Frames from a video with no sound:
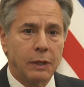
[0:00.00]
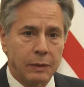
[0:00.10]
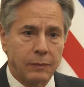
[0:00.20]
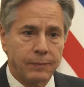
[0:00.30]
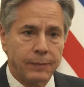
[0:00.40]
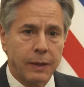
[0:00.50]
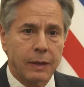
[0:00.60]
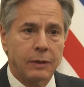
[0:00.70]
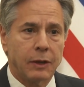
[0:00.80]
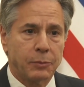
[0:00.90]
it
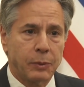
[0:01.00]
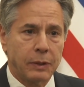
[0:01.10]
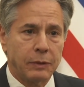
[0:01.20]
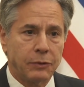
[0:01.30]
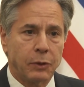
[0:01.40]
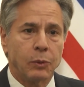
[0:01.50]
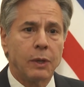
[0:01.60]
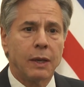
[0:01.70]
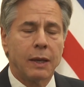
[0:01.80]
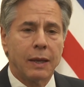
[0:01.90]
desperately. So
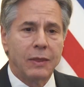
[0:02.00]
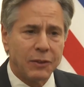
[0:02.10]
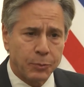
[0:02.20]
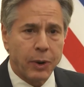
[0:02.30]
this